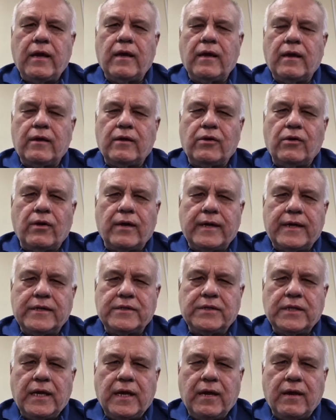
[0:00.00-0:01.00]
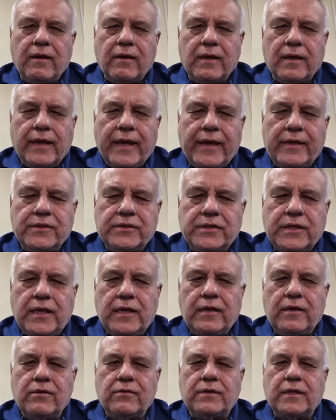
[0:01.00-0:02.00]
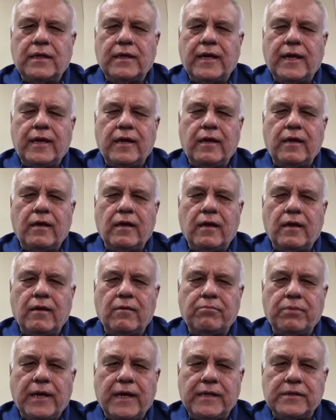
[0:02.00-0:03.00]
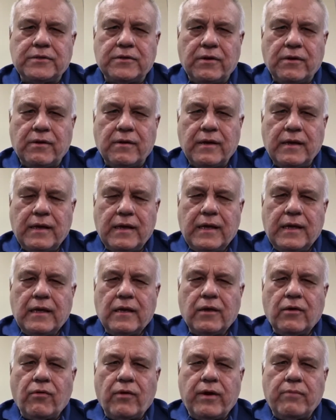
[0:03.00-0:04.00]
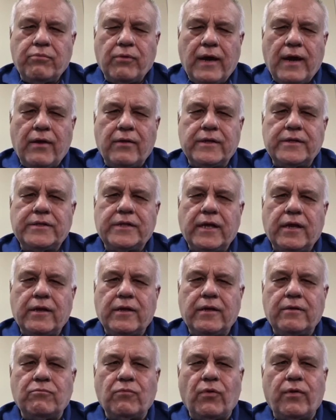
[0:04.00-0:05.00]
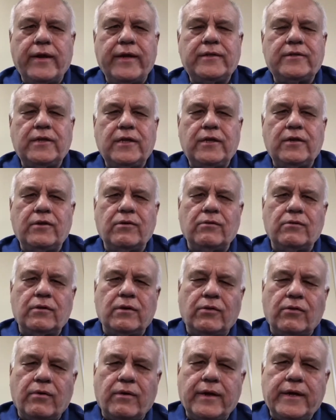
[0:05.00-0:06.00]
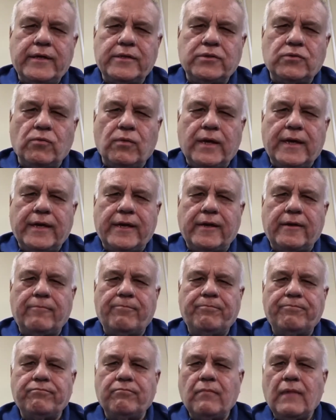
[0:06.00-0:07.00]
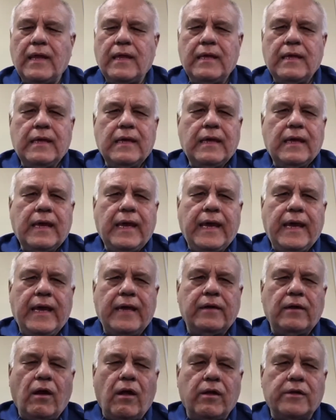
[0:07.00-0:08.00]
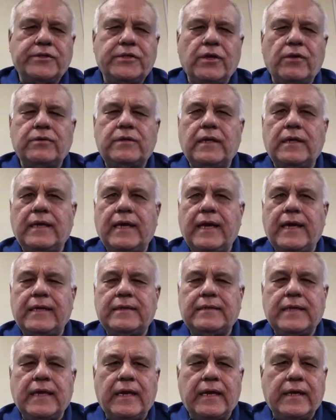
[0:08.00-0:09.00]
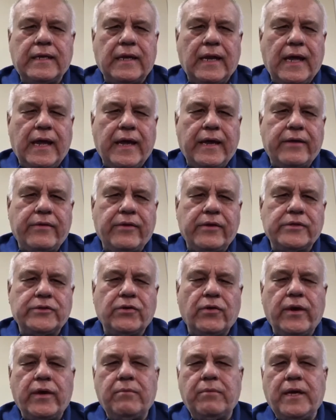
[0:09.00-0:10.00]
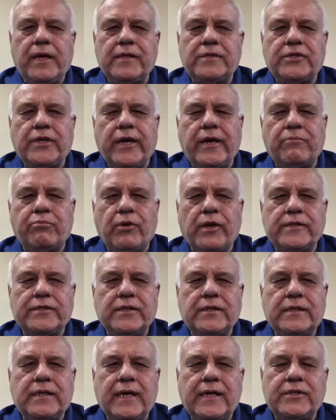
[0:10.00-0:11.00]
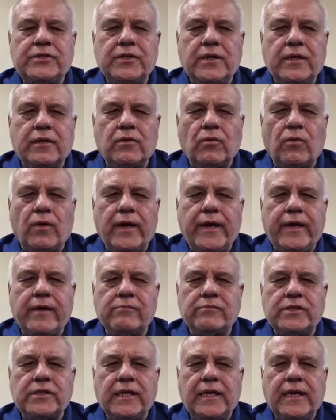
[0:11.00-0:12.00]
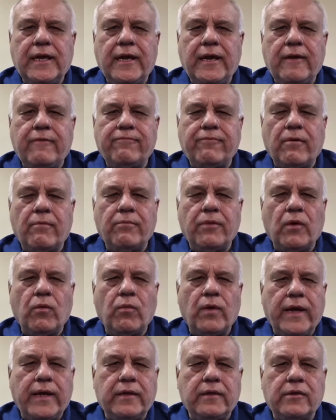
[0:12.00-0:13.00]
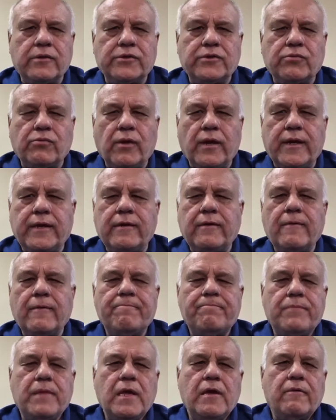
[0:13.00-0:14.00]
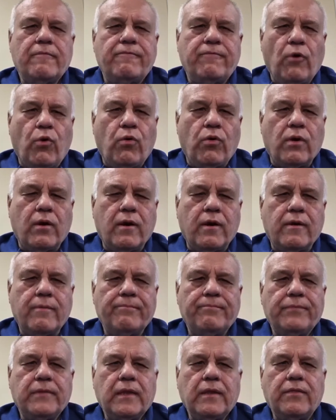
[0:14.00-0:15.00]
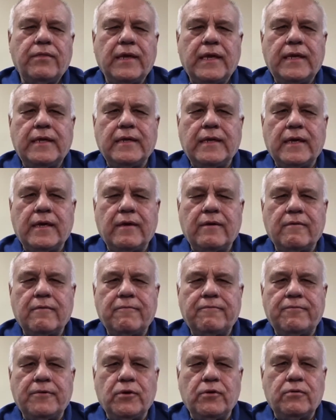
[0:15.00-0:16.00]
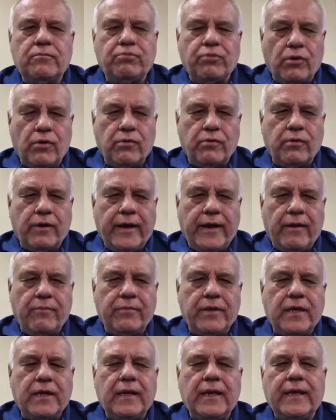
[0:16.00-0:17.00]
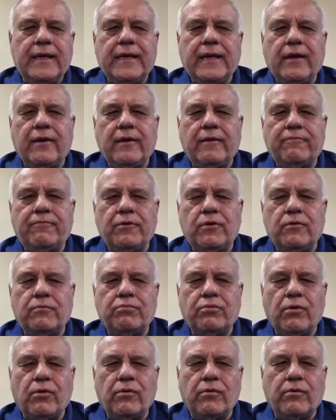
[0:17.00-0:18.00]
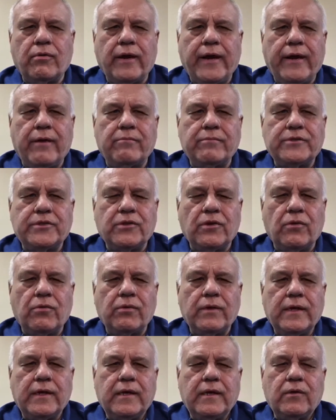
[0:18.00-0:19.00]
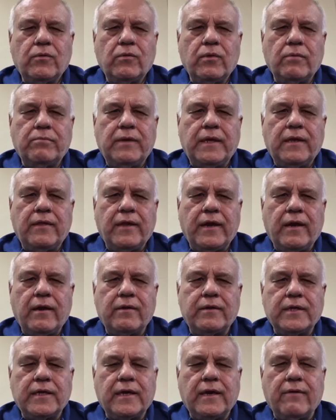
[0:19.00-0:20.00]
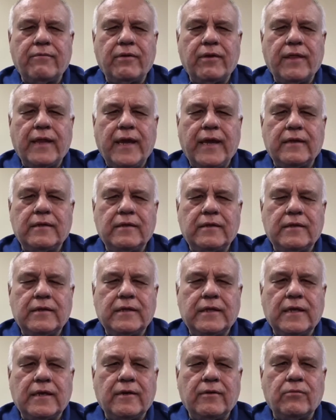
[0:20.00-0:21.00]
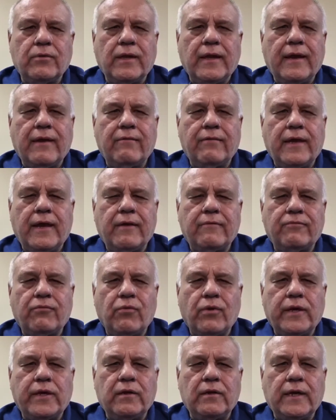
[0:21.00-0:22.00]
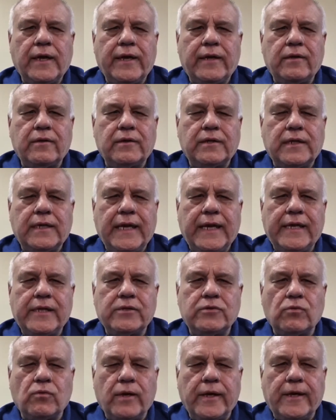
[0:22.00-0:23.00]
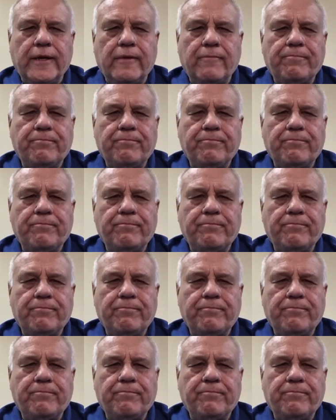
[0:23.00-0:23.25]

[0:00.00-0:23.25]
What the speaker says: Cook is here. Glad to see you today, Pastor. Lori Brown is here. Good morning to you, Lori, as well. And also today at 10 o'clock, there's going to be a check presentation at the YMCA from the Wegner's Run for the food program, the Clay County food program. So we'll be there to cover that, and we'll have that for you later today as well.